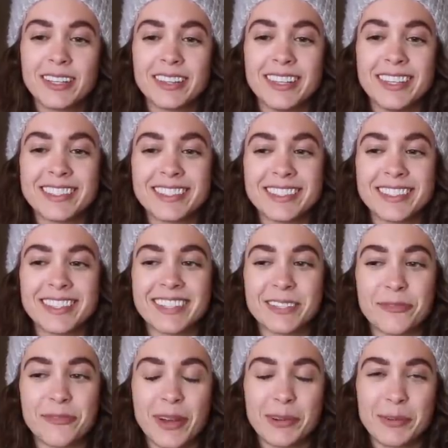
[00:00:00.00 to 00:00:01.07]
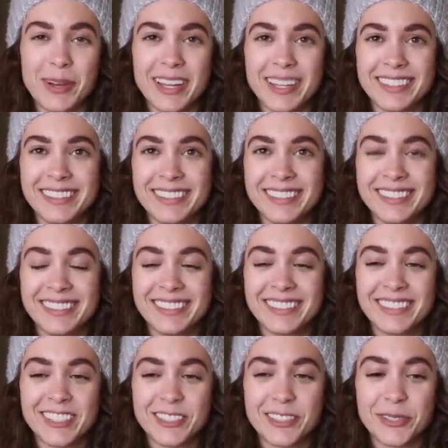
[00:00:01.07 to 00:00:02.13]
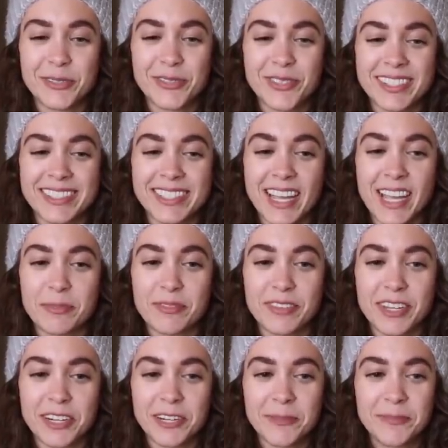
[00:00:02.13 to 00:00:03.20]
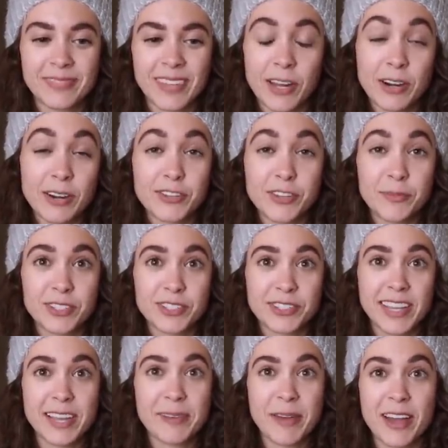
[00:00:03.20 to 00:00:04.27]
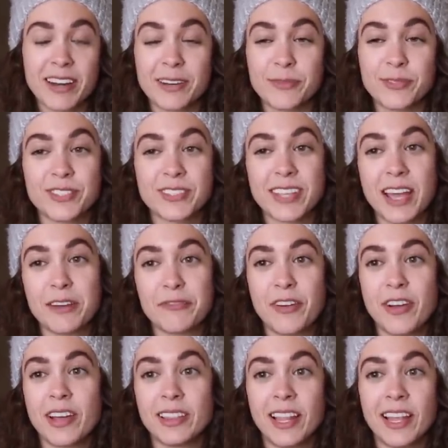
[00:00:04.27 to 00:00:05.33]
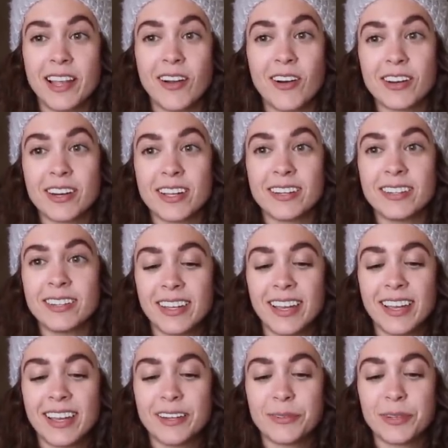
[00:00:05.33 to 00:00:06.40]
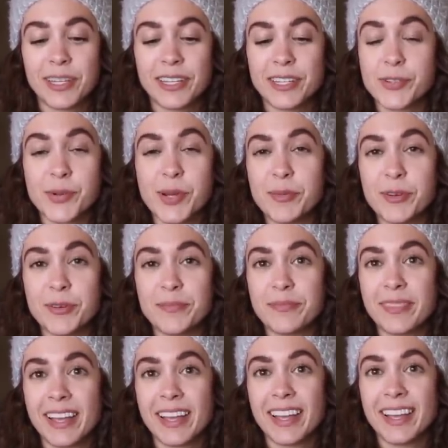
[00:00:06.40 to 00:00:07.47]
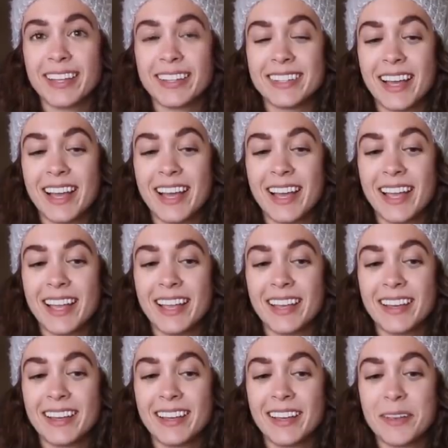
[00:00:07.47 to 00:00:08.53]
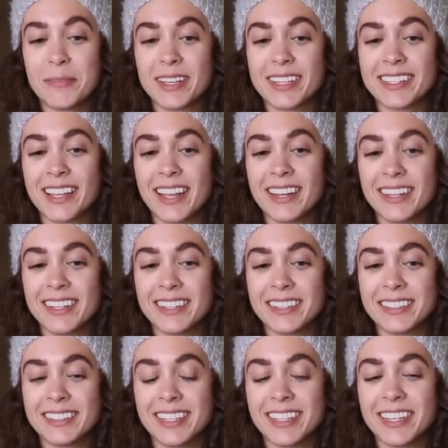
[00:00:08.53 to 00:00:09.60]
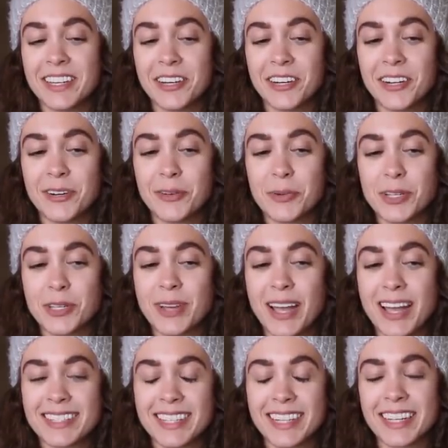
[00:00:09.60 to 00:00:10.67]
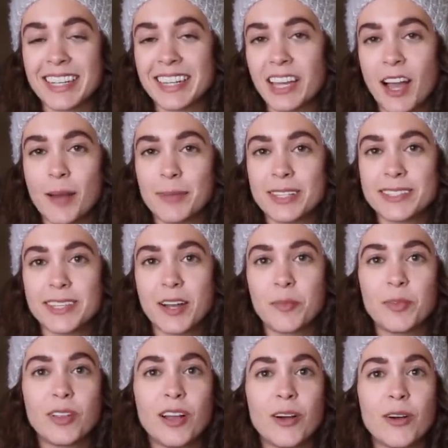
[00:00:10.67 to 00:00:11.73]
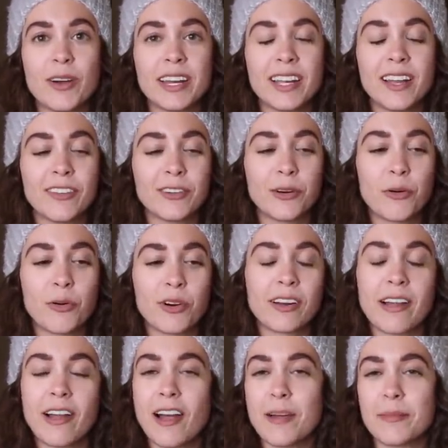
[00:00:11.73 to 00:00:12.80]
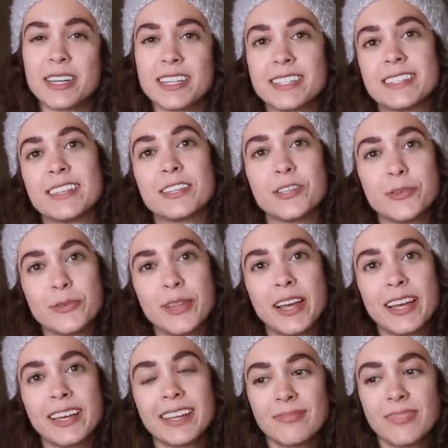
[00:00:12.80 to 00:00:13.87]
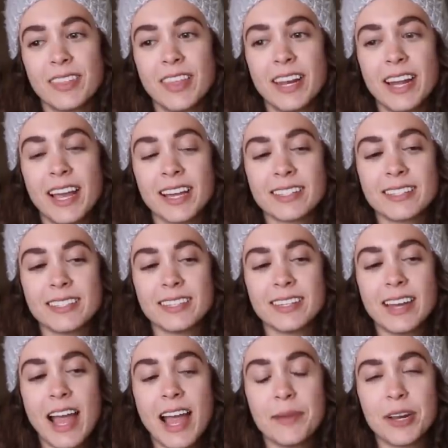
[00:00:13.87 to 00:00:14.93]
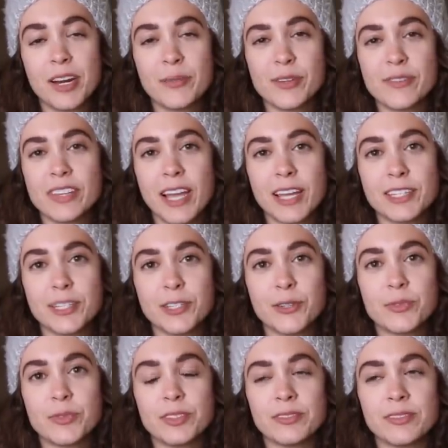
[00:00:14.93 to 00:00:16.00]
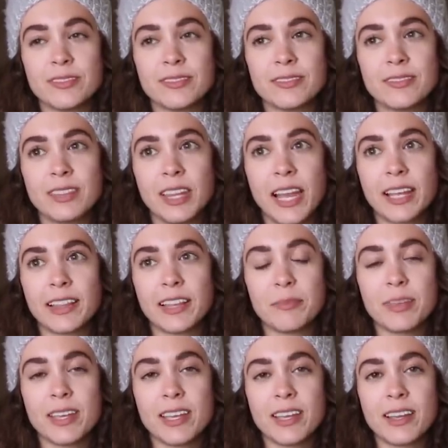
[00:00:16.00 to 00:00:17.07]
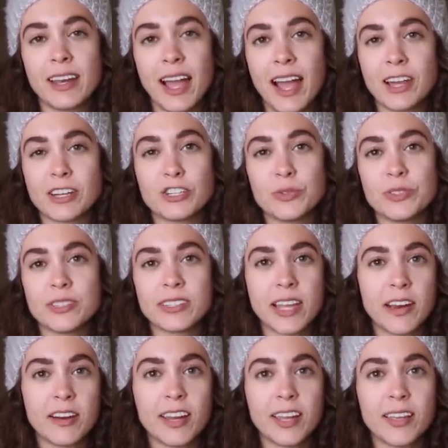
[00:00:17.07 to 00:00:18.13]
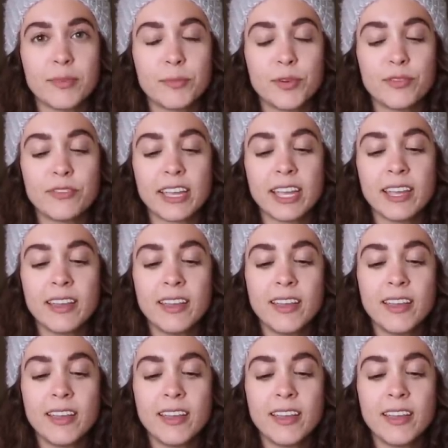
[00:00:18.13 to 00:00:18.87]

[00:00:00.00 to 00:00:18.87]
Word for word: this is a fun one to do for this time of year. I don't have too much to say about it. It was just kind of fun, lighthearted, and really enjoyable. And I am excited to hear what you guys think in the comments down below. Any other horror comedies that you like? The next Nightmare movie I do will likely be an actual scary movie,